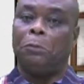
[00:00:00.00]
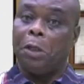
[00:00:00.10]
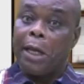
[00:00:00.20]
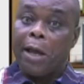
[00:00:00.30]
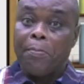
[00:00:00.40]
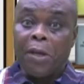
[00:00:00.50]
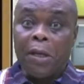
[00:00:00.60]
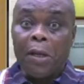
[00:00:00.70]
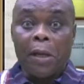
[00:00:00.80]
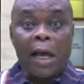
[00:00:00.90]
It can
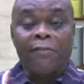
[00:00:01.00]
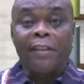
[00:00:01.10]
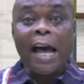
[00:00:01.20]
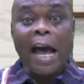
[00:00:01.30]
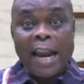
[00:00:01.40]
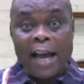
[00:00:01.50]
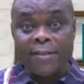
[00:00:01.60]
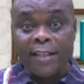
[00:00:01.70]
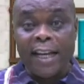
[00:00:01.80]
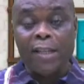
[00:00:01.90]
be after an
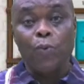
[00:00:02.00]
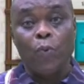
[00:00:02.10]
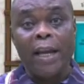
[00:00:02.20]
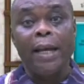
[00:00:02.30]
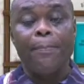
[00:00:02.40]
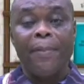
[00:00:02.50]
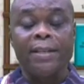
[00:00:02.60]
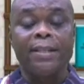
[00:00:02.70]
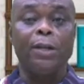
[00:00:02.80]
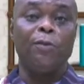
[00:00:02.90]
accident when the
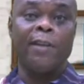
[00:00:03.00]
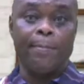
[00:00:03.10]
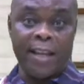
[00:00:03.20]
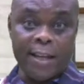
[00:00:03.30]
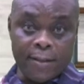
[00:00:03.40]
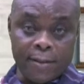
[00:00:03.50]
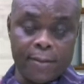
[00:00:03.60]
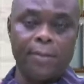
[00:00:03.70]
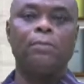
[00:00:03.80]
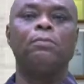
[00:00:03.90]
person
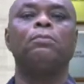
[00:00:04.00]
overbleeds,